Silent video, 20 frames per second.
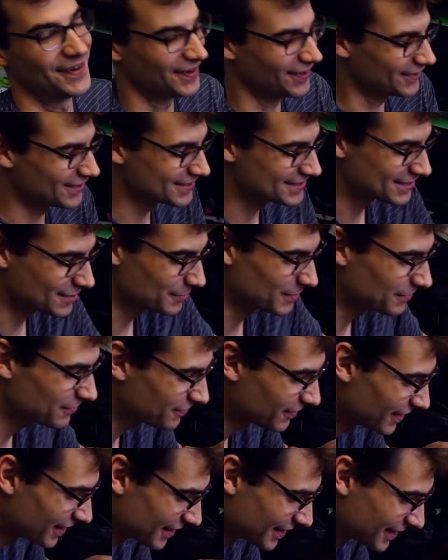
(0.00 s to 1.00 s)
Oh, this is gonna be
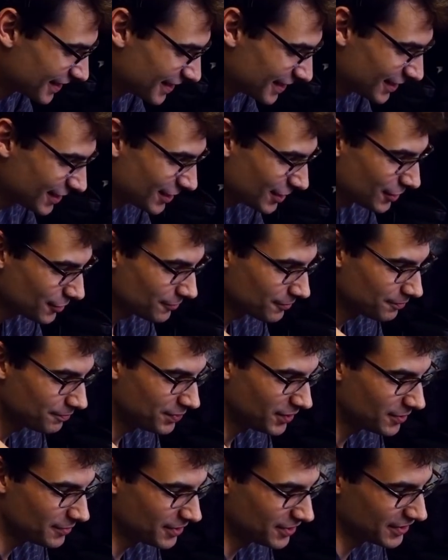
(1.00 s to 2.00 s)
fun.
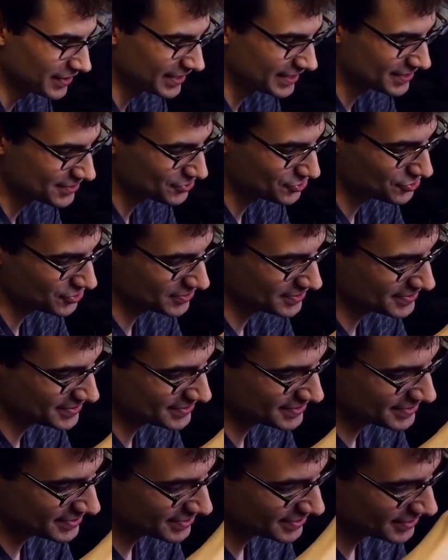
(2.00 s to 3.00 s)
Bobo is
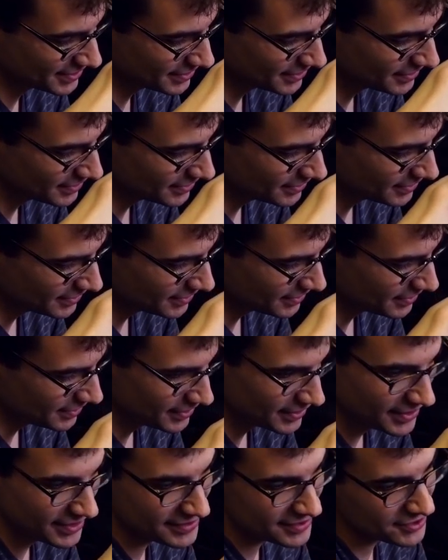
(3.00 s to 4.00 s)
just,
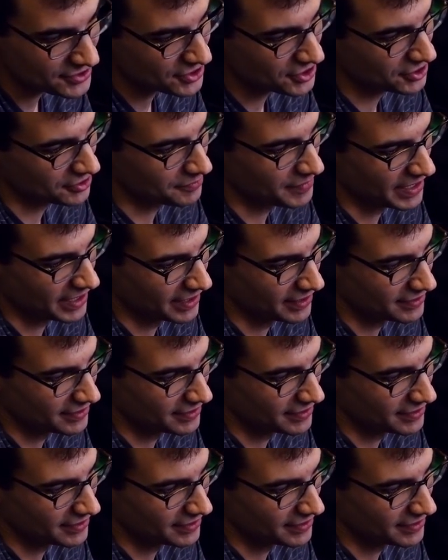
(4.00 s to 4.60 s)
he's such a good